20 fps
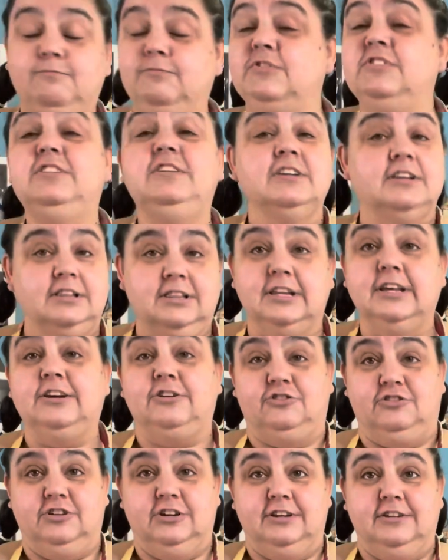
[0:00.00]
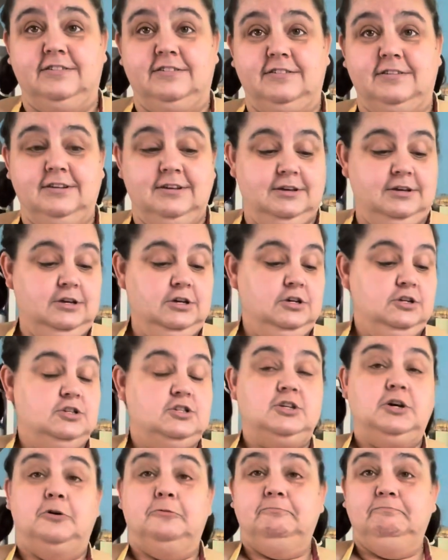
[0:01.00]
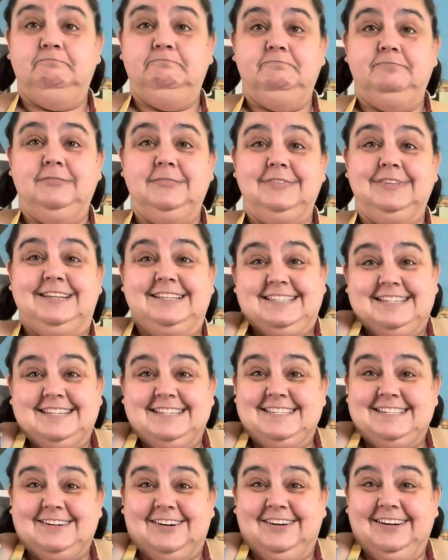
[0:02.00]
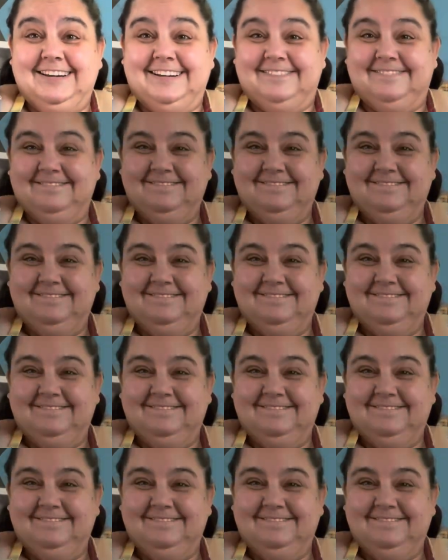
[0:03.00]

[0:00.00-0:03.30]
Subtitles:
delicious. So let's get started.